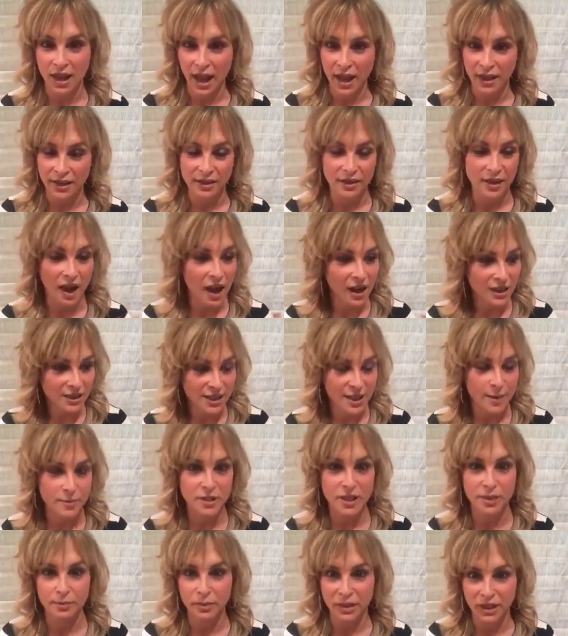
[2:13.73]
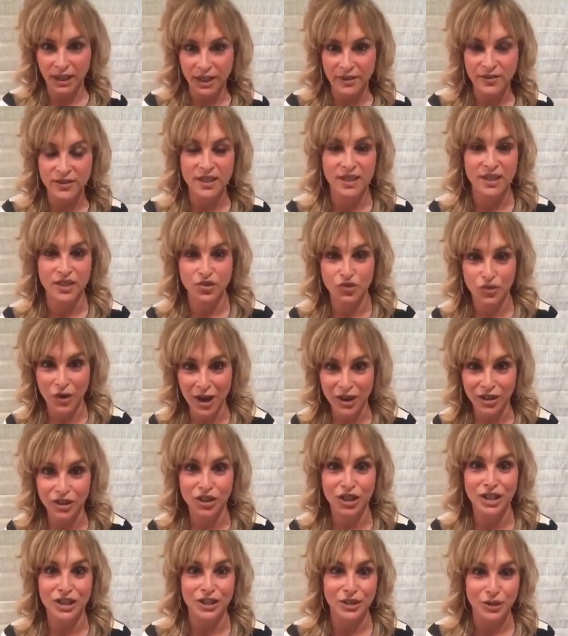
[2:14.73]
and concepts and beliefs and
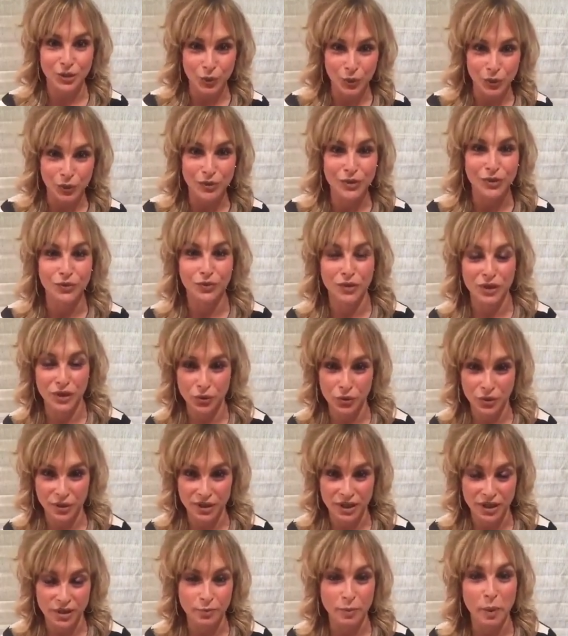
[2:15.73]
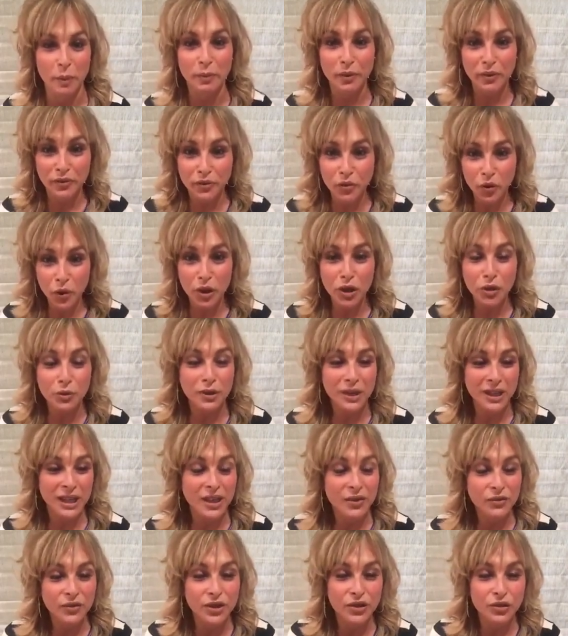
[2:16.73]
strategies and tools and resources. But before you can
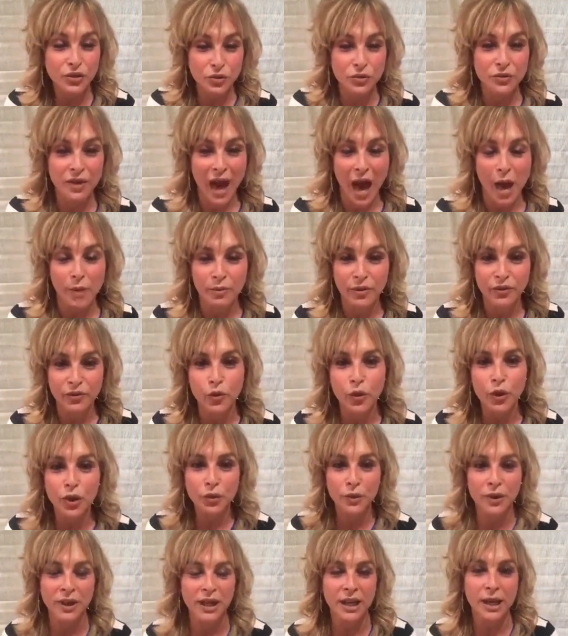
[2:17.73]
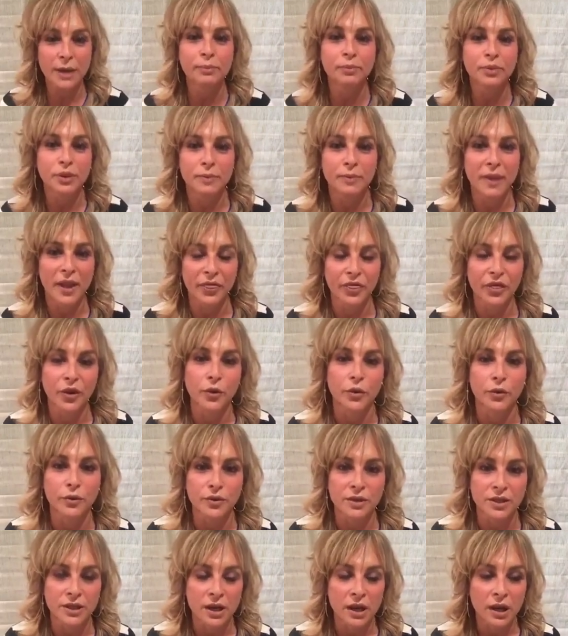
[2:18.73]
even do that, before you can implement
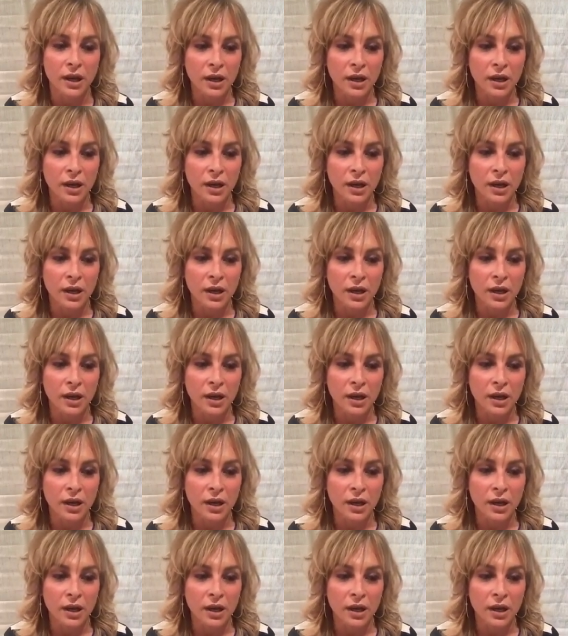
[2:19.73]
those,